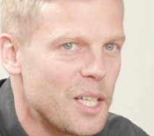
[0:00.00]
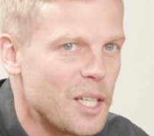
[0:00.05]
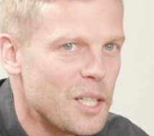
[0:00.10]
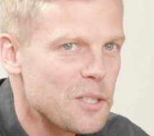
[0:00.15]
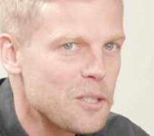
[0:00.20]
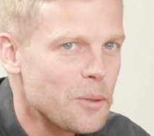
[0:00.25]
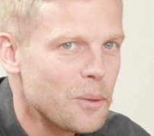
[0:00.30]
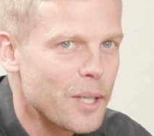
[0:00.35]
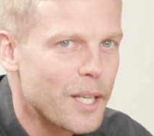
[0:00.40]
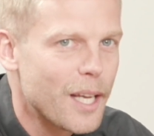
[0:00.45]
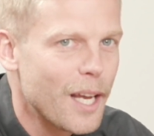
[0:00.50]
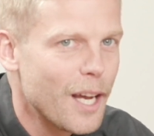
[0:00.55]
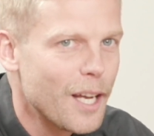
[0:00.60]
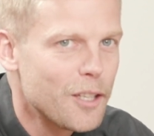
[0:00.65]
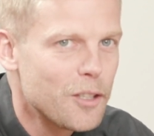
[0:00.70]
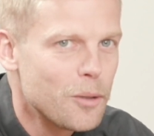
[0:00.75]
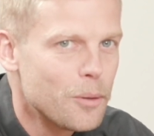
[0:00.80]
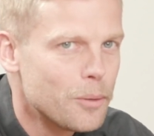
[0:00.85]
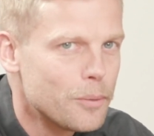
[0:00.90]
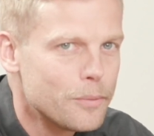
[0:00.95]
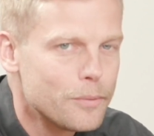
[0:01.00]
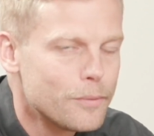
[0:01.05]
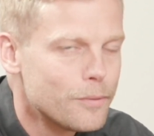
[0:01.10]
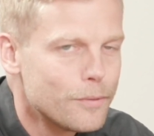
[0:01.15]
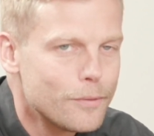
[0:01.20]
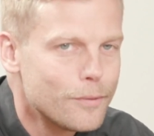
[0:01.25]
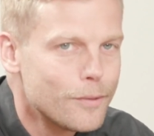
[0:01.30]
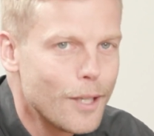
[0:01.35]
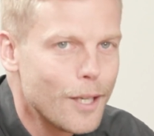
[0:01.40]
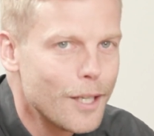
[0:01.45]
So again,
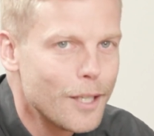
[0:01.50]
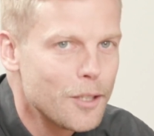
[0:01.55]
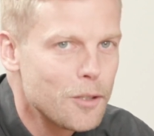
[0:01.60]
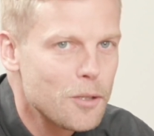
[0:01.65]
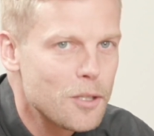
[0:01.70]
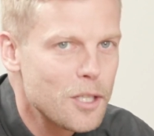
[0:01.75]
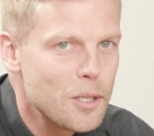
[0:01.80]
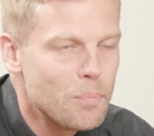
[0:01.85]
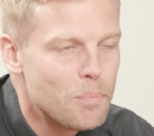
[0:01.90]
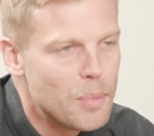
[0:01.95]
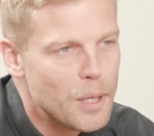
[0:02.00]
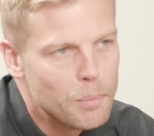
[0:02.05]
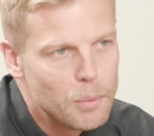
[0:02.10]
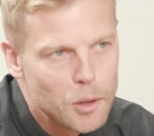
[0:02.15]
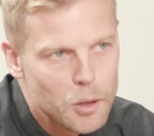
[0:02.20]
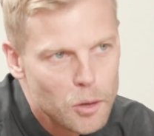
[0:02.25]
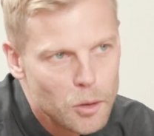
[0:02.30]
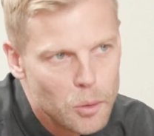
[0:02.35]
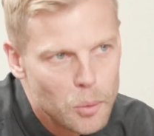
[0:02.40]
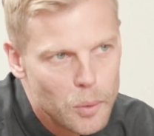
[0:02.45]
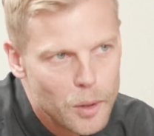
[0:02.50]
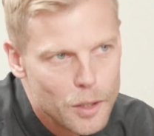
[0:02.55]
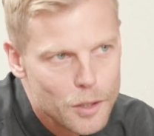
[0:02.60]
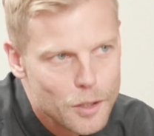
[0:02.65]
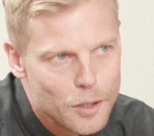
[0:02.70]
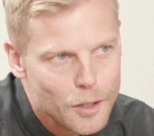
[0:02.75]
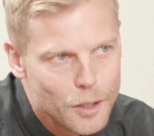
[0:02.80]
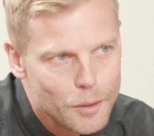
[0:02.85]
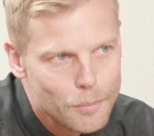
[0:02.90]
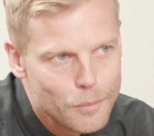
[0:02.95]
you see biblical
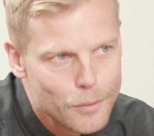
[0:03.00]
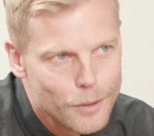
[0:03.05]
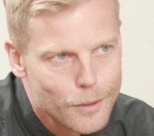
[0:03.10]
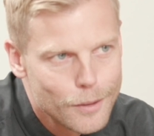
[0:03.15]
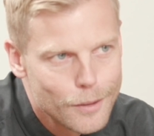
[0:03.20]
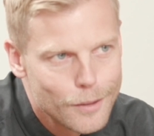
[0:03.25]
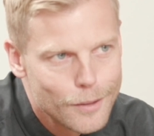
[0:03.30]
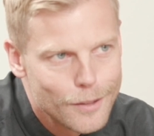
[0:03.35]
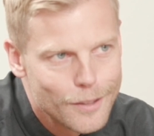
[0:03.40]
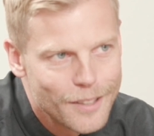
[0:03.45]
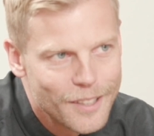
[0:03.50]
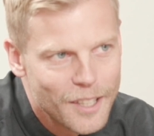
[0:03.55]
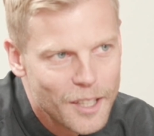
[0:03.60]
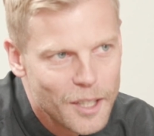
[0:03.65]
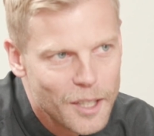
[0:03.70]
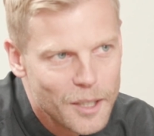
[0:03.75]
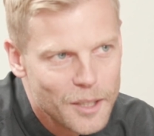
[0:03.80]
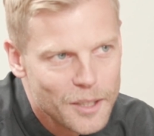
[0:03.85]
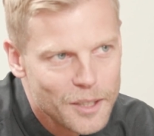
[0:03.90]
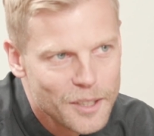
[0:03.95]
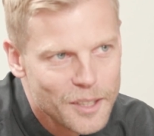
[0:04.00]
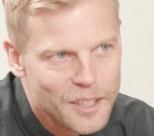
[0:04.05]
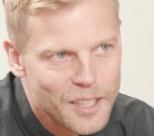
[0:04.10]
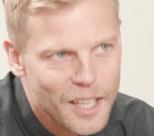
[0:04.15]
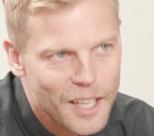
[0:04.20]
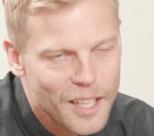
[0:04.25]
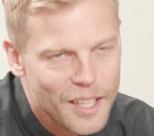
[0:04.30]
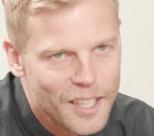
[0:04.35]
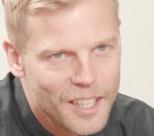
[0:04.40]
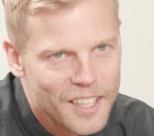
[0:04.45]
wisdom
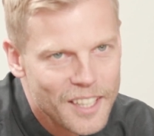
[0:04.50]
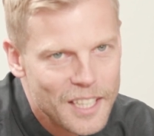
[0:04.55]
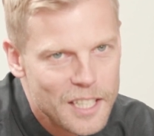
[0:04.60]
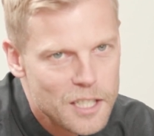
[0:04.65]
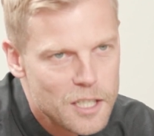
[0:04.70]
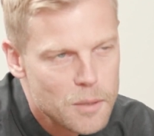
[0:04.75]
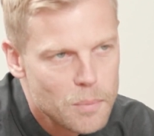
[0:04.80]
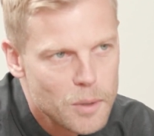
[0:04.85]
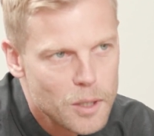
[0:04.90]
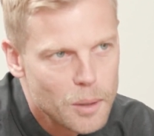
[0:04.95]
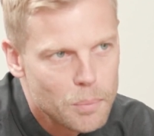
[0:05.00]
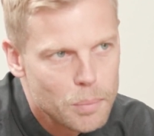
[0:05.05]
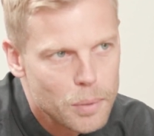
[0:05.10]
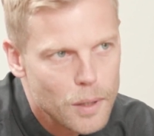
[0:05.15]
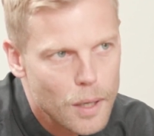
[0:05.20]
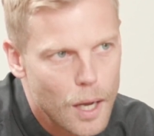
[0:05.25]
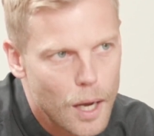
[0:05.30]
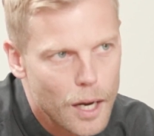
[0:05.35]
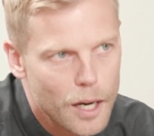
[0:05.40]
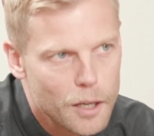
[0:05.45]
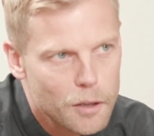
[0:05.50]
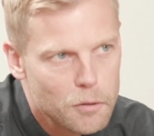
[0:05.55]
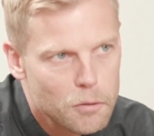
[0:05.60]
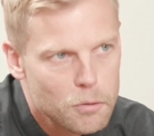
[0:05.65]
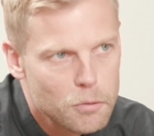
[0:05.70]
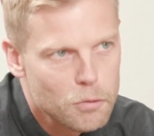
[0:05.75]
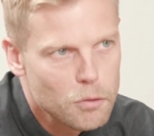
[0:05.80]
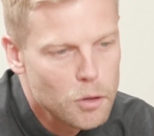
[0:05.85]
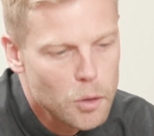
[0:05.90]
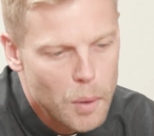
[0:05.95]
that needs to be applied
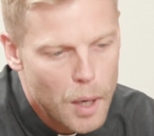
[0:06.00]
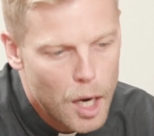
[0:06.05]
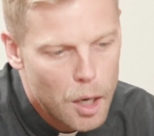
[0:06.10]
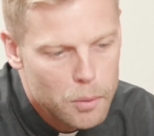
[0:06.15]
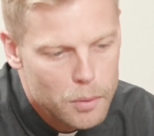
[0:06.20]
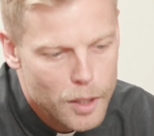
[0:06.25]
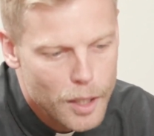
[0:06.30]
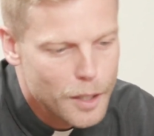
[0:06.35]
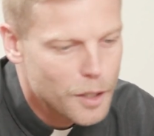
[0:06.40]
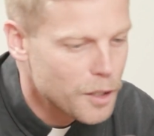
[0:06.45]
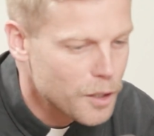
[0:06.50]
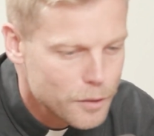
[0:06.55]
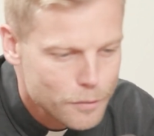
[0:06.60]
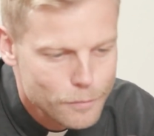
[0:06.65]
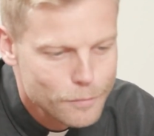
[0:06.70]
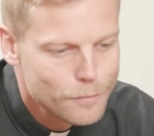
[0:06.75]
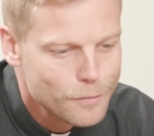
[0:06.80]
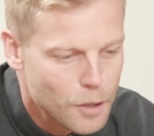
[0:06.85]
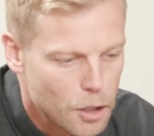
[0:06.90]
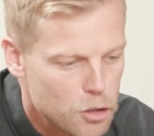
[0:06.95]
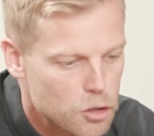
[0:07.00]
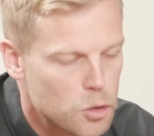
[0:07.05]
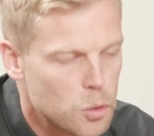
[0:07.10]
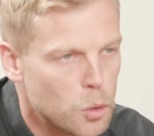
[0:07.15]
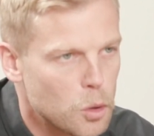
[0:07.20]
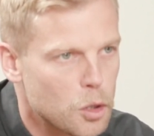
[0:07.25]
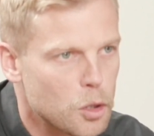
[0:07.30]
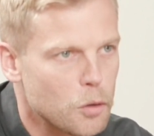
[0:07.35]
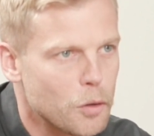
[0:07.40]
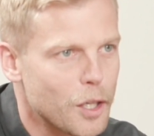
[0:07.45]
throughout like a
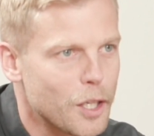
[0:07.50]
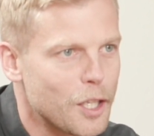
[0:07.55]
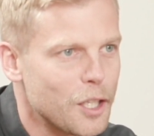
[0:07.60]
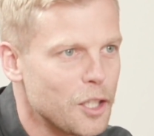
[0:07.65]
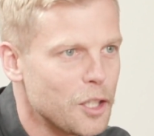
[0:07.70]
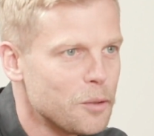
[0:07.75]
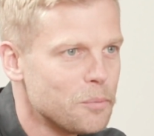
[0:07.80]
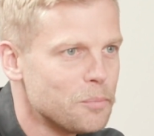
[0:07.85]
school curriculum.